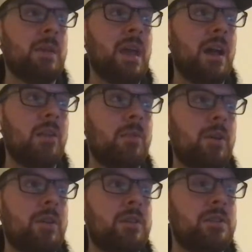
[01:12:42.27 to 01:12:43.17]
Is it going to be
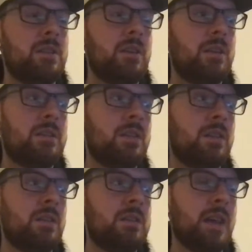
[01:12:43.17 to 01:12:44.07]
Halliburton
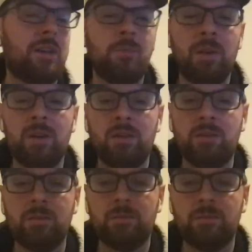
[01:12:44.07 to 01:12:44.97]
to
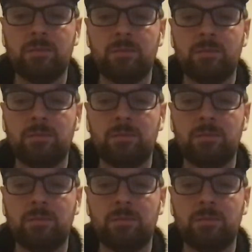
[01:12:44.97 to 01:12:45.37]
Sacramento?